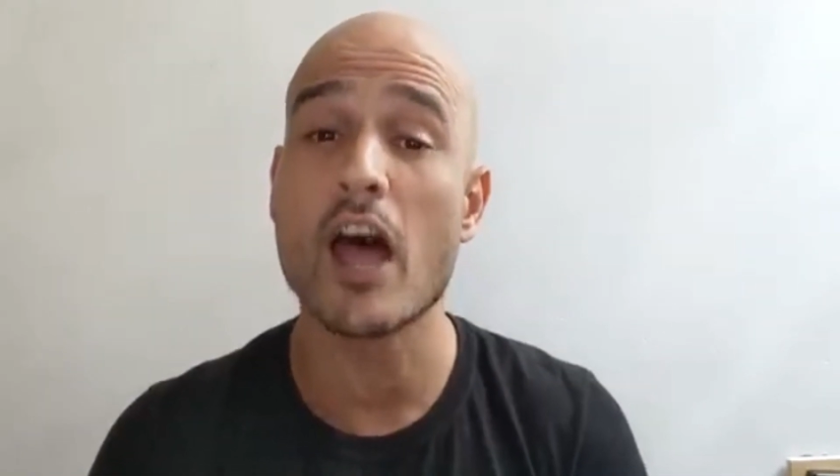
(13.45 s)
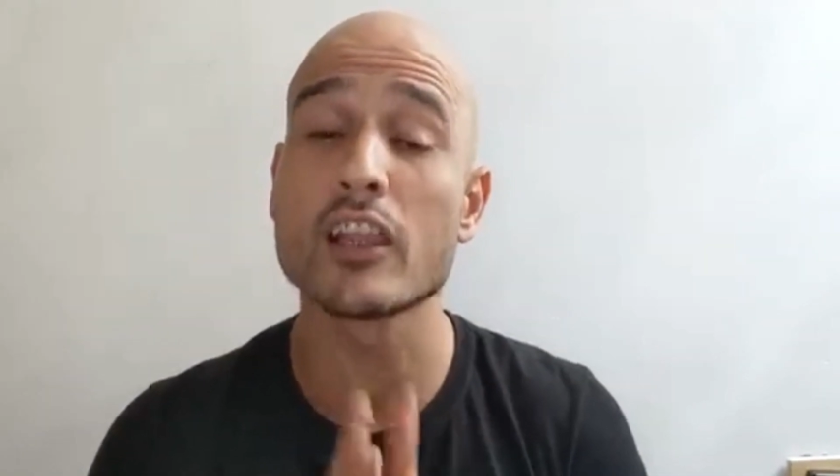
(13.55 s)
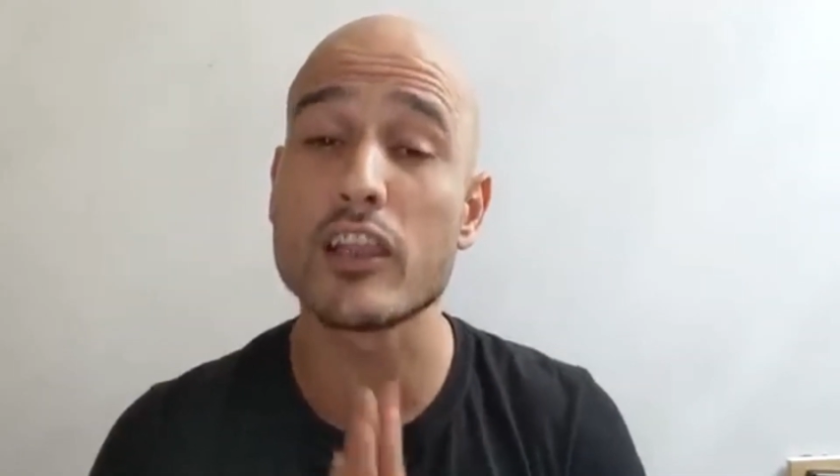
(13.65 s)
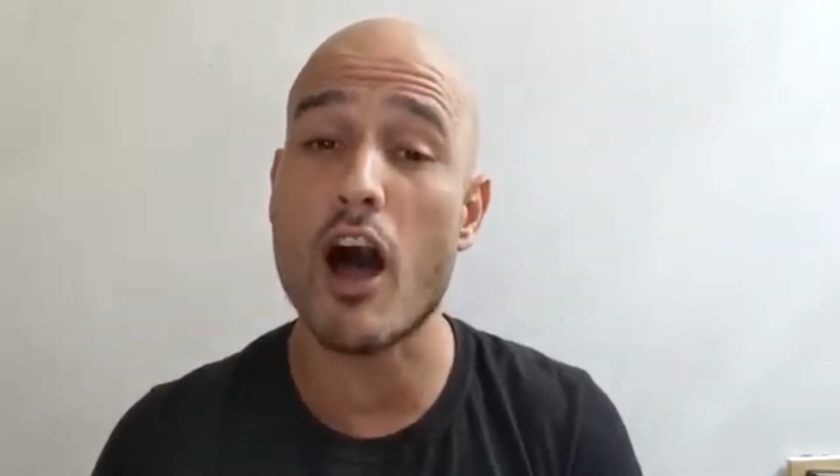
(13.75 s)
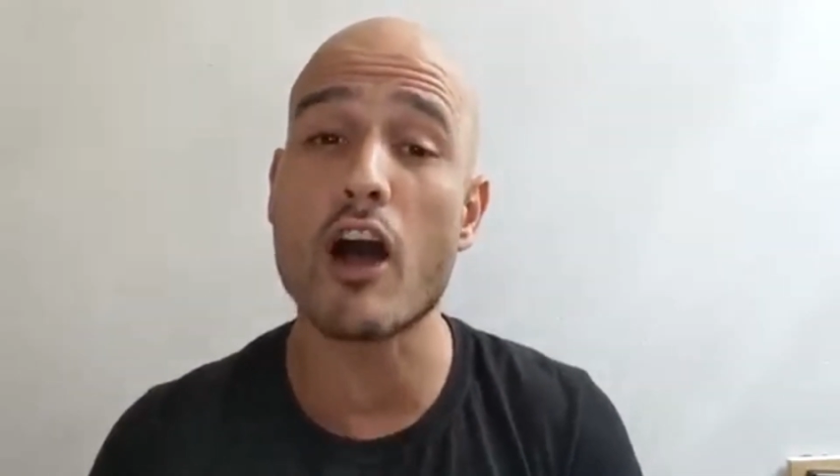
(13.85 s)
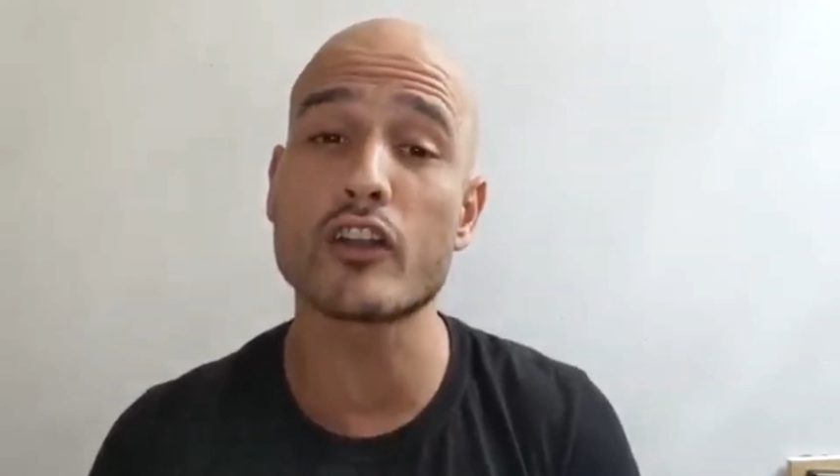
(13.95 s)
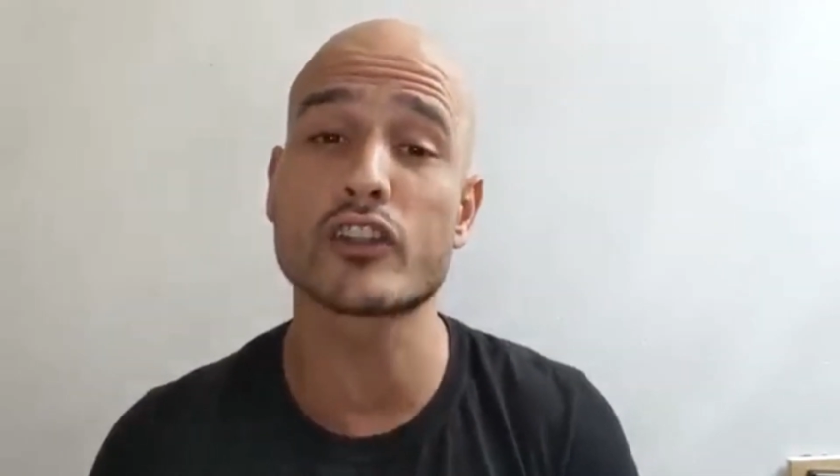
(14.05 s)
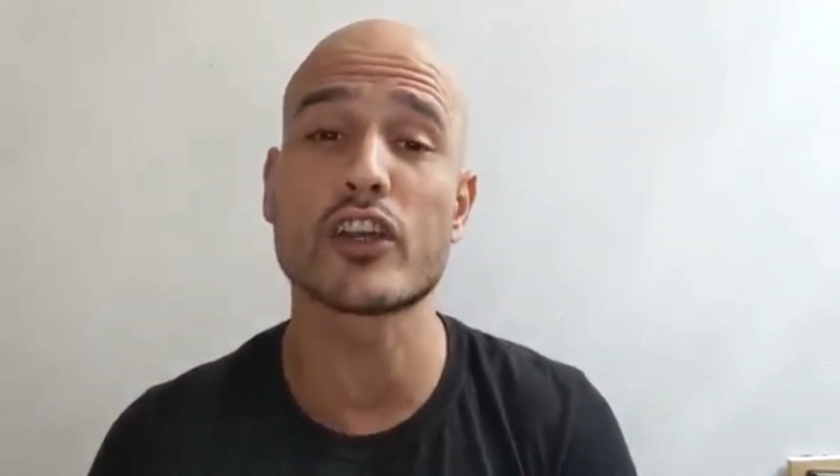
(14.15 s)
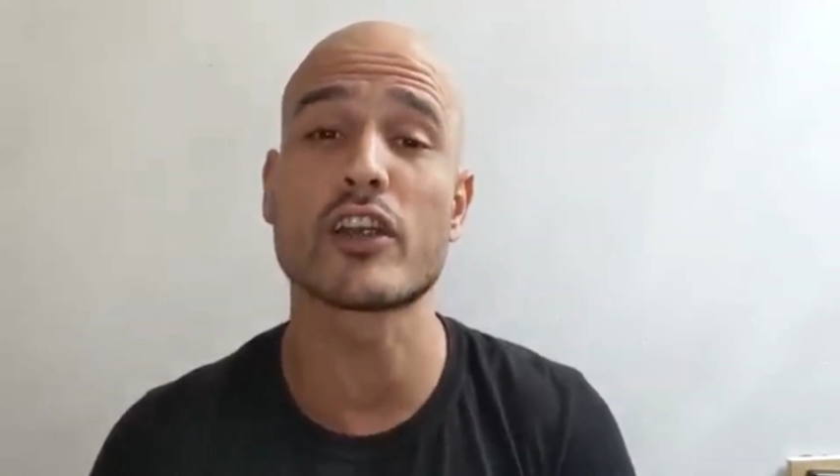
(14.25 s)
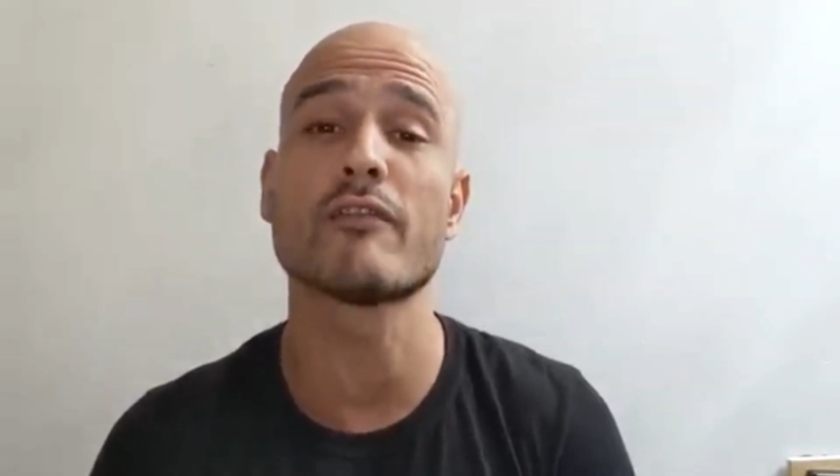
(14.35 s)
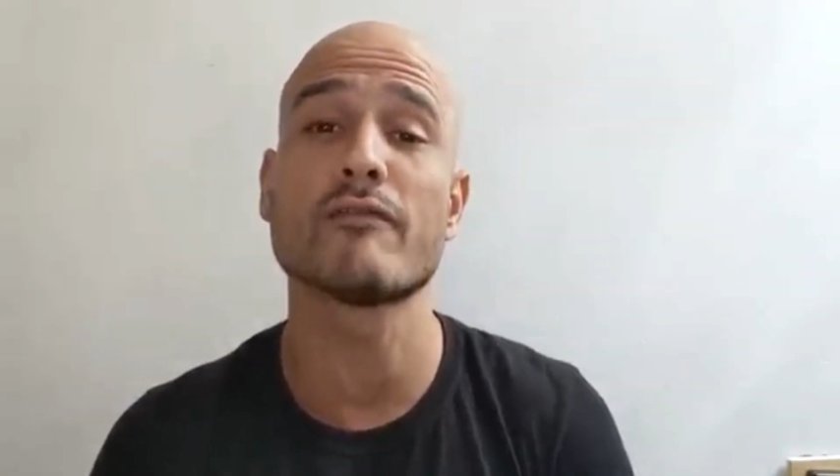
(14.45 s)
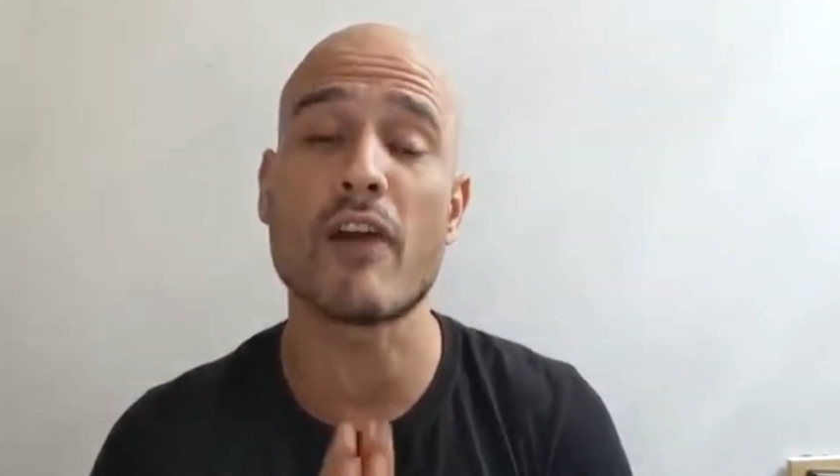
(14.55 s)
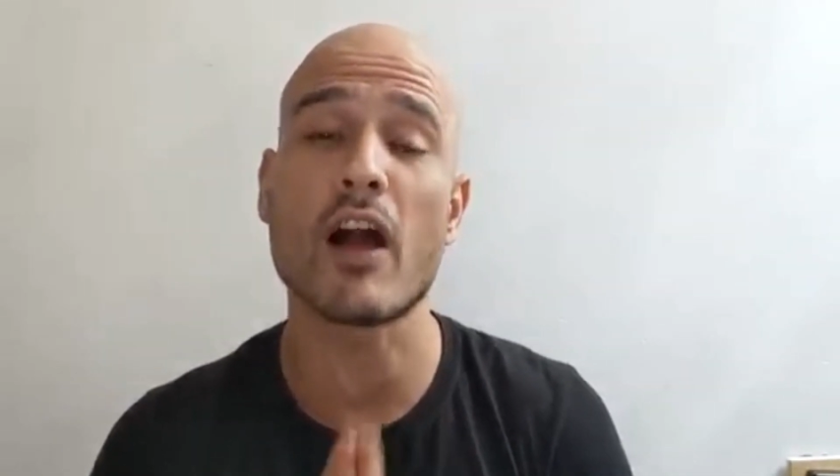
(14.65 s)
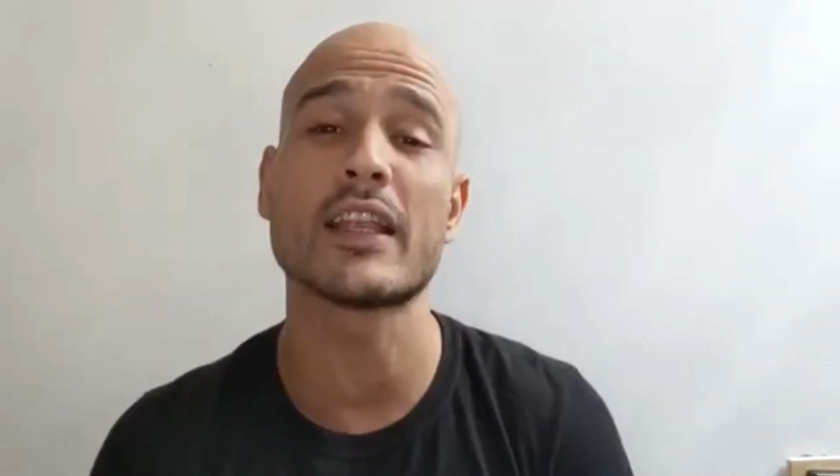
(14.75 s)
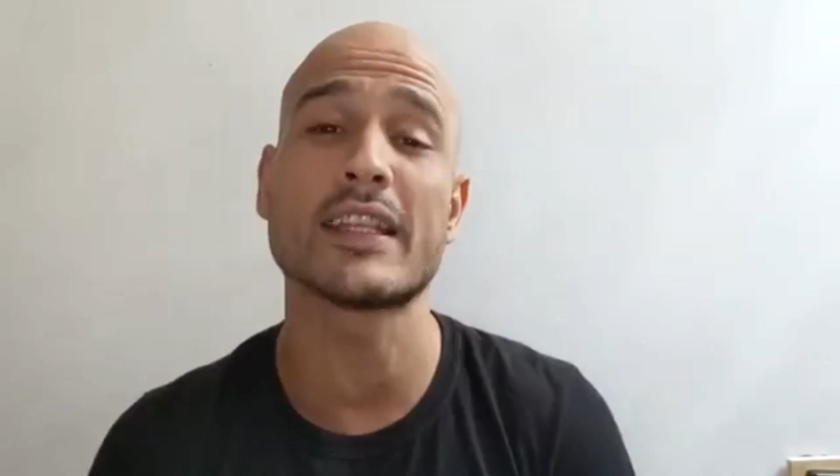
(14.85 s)
long term
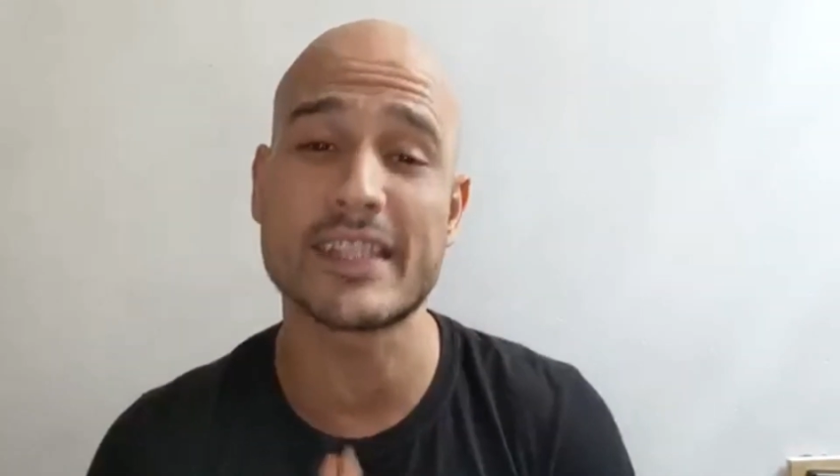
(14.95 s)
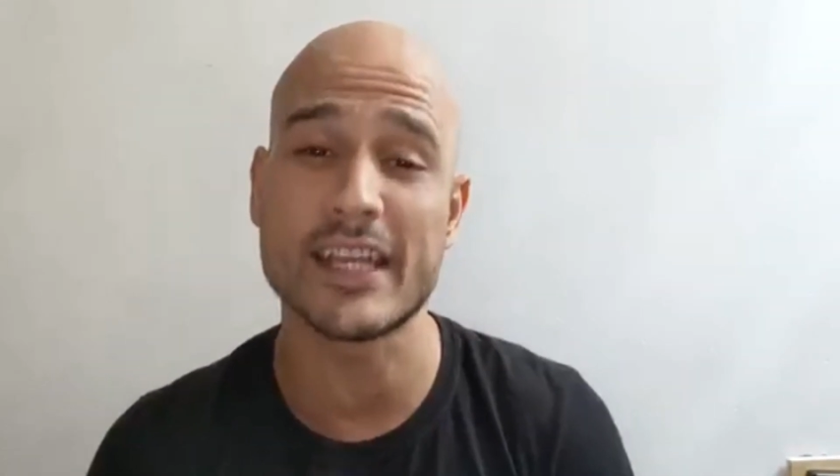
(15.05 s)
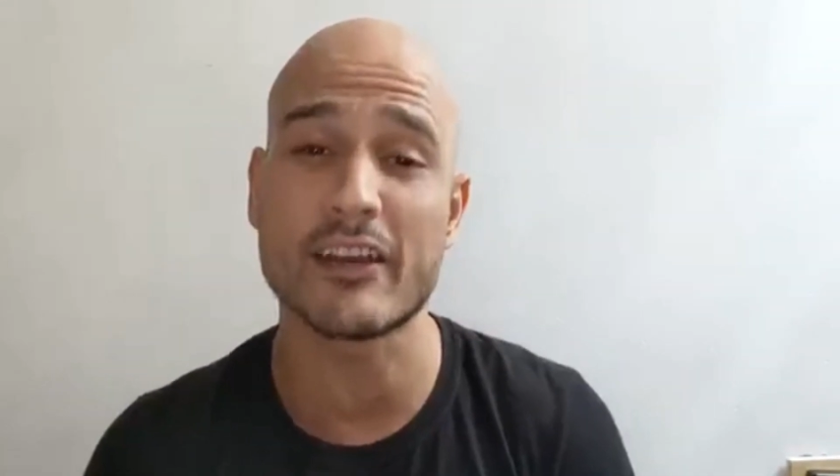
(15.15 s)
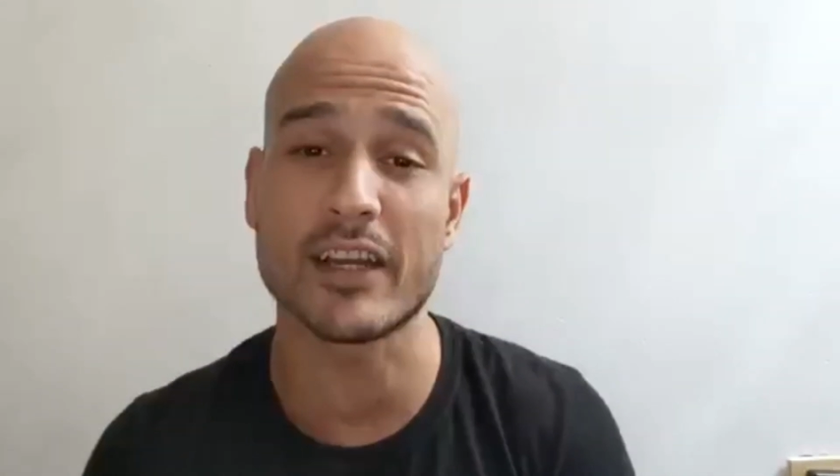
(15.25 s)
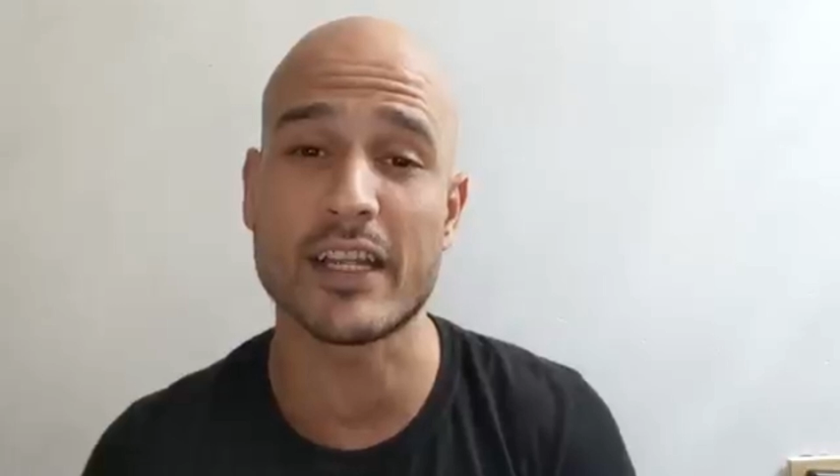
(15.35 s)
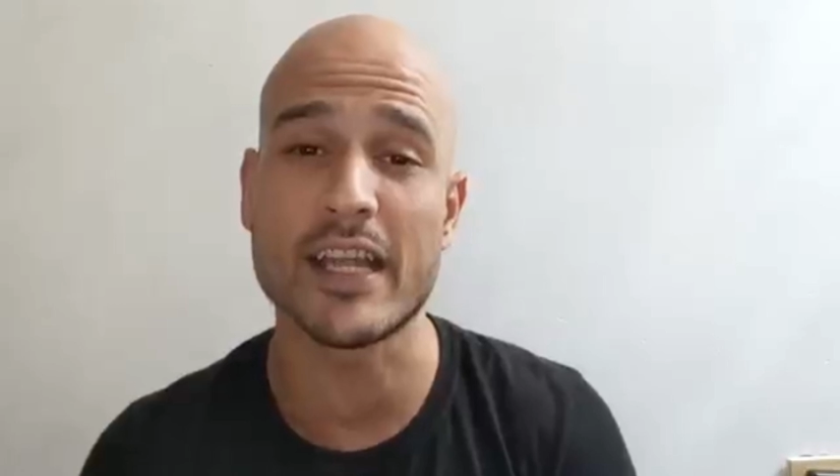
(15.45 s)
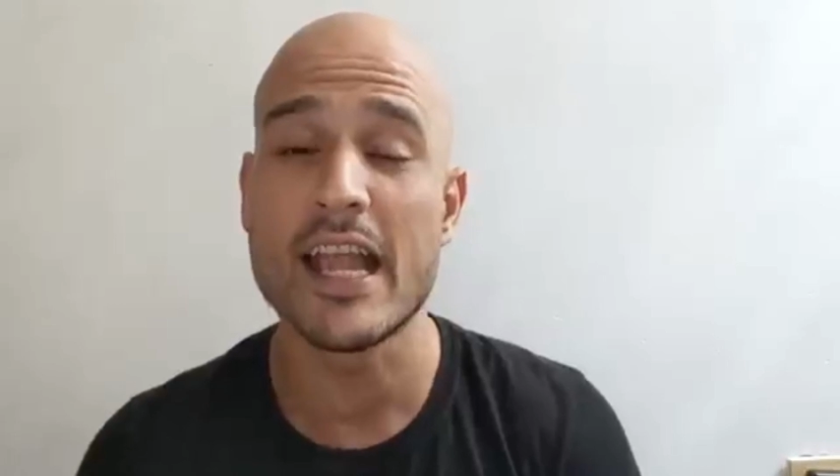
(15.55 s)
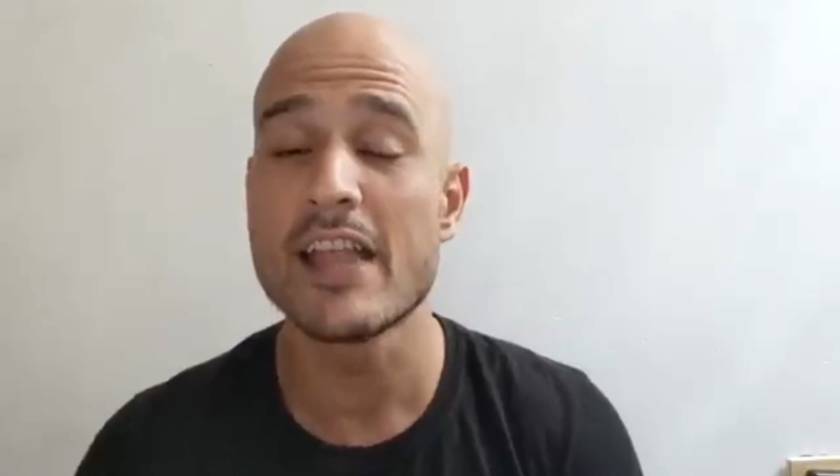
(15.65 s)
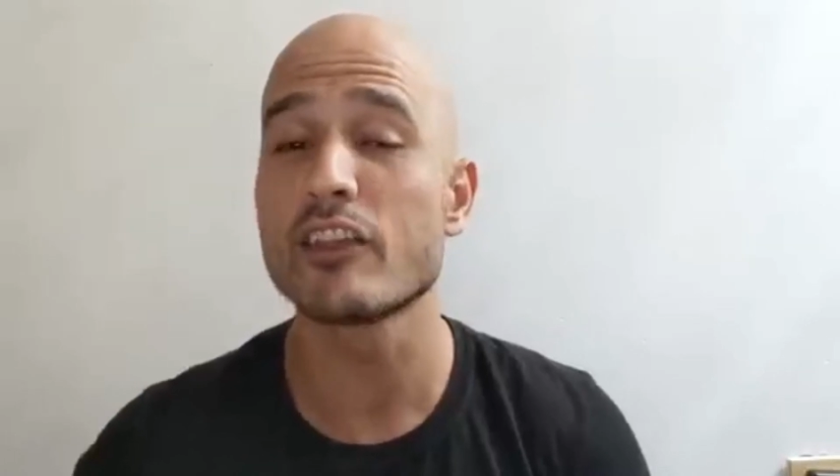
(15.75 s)
volunteering.